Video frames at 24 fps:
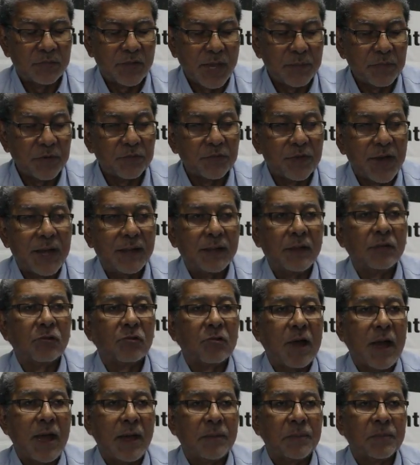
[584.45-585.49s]
type of
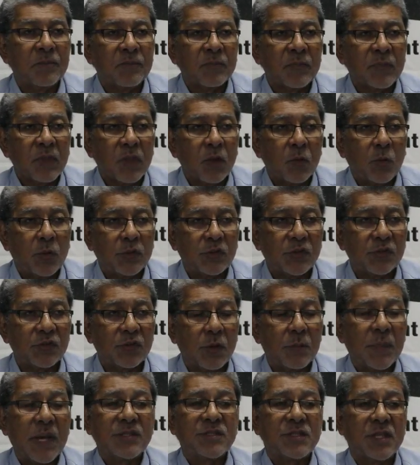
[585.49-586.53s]
violent crime, which is
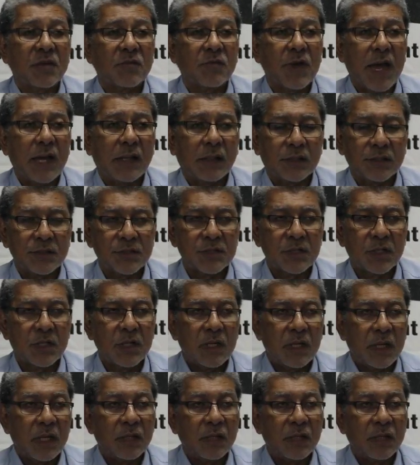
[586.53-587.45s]
domestic violence,